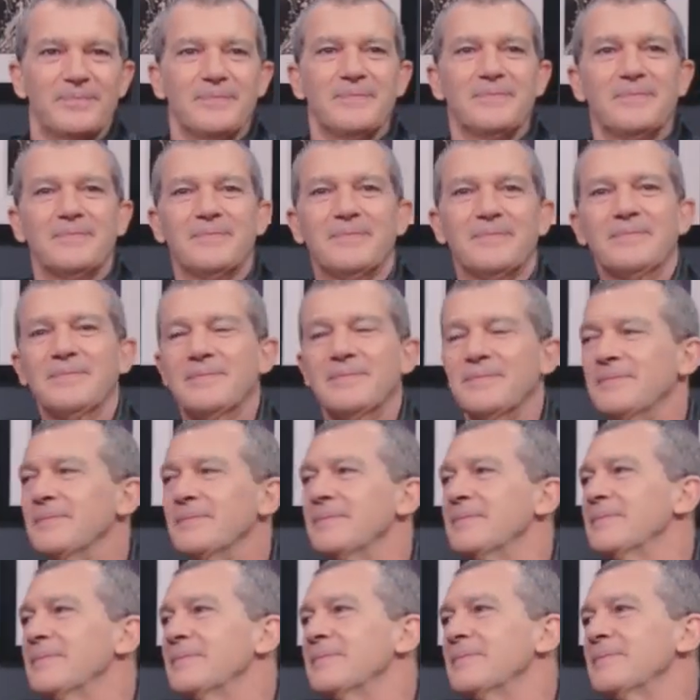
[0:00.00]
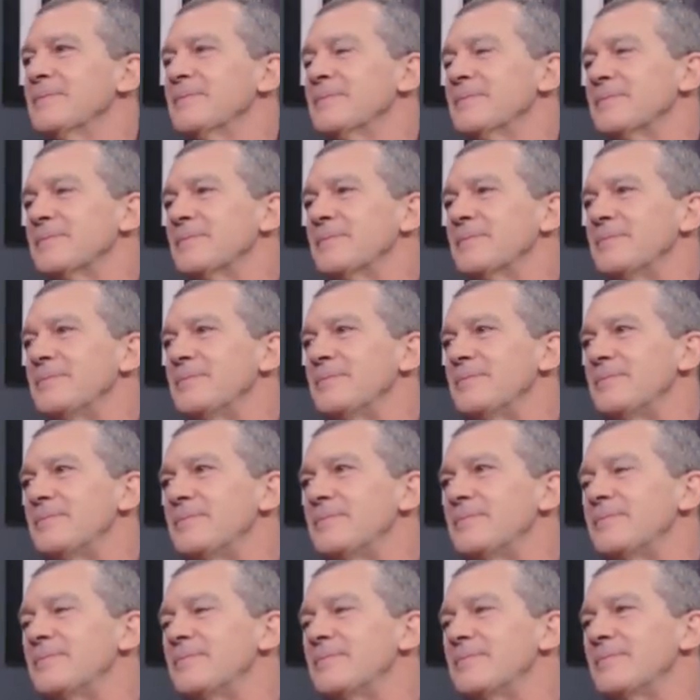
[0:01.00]

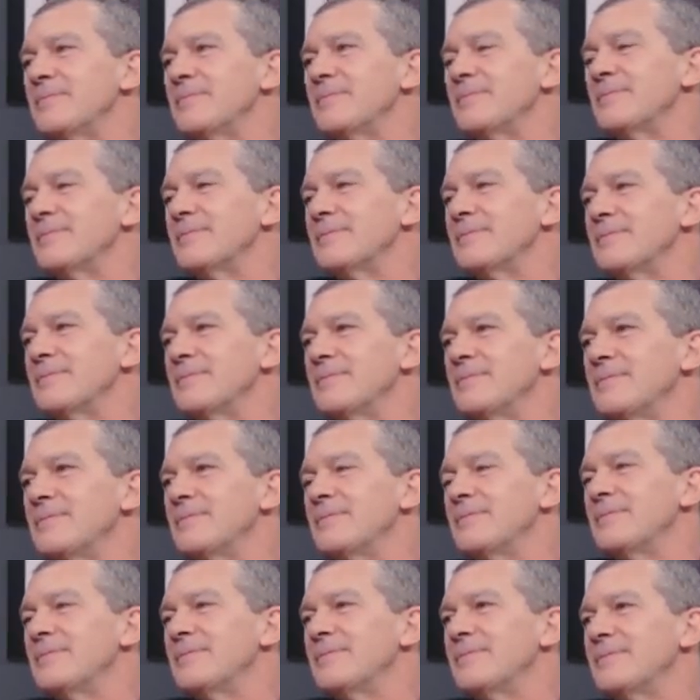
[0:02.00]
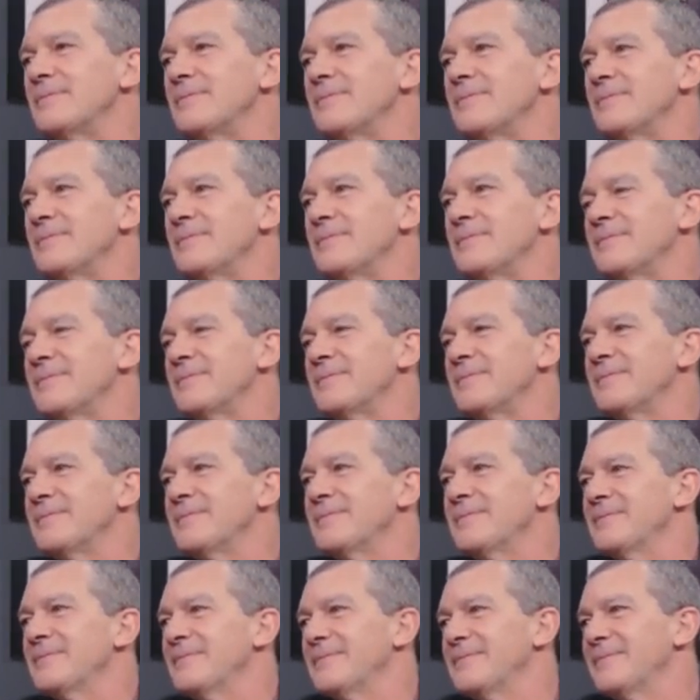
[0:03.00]

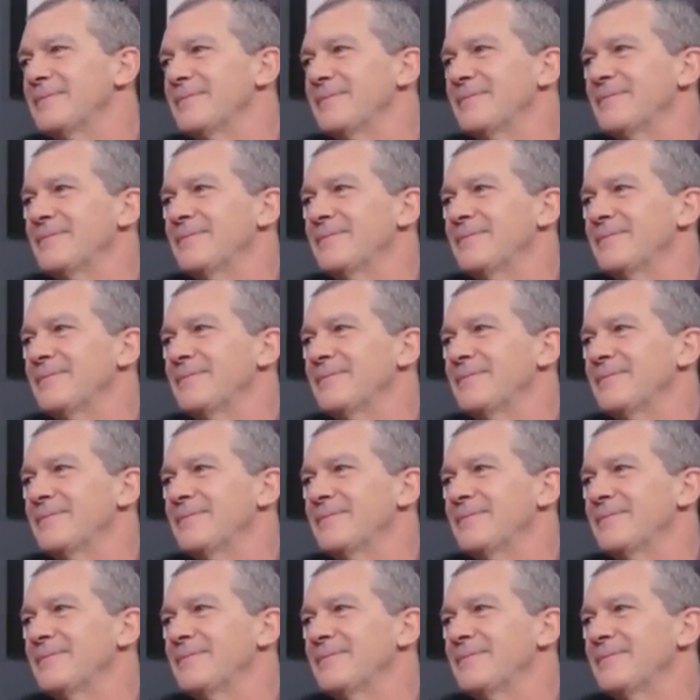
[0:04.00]
(silent)